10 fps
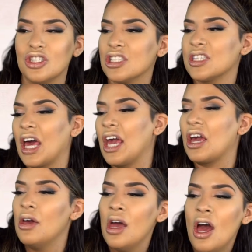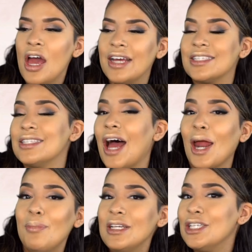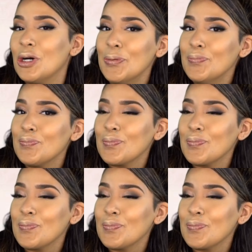just like, it's not a big deal,